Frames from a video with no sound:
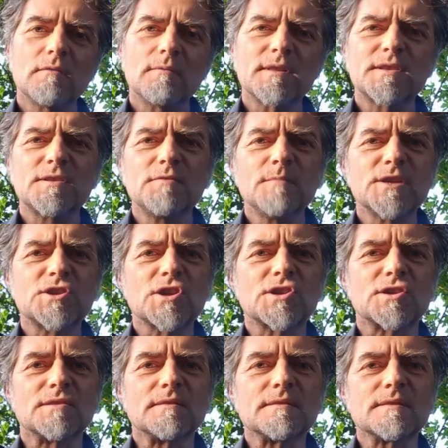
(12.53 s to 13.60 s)
with two
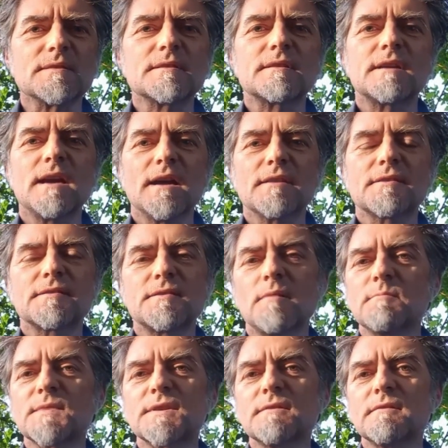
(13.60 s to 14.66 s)
magicians, Cath
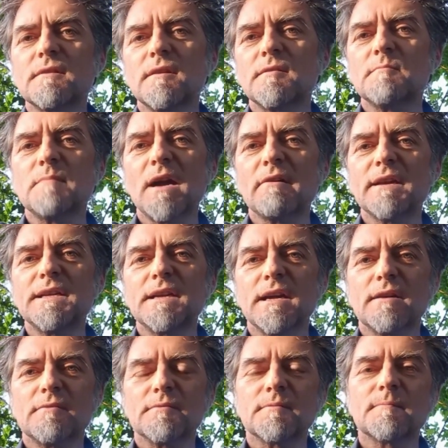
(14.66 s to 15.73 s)
Thompson and Barry
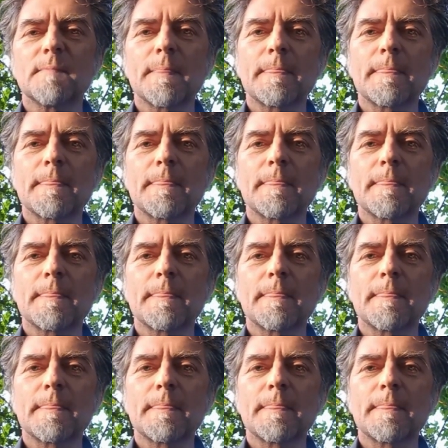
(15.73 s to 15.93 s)
Down.